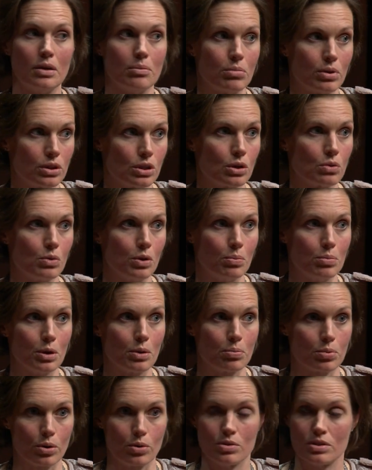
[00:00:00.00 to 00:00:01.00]
but there will be a
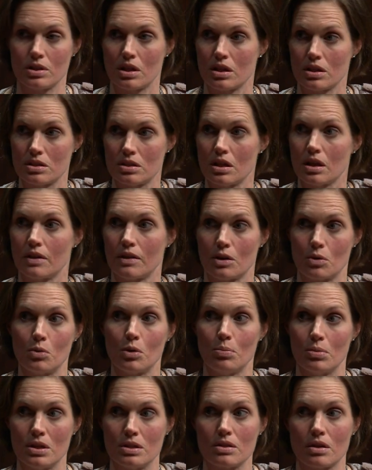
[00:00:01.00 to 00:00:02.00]
process and there will
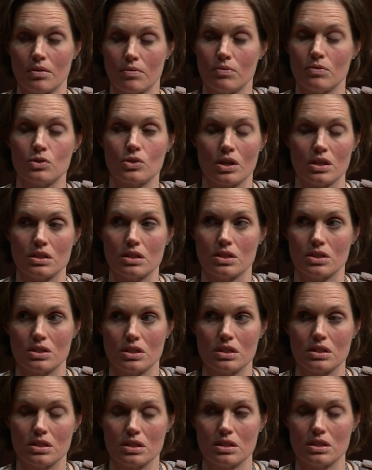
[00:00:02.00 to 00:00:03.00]
be some transition
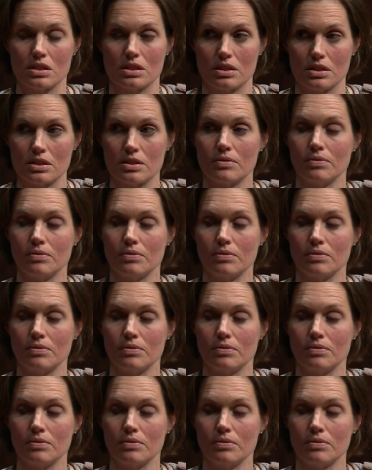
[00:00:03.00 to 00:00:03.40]
assistance.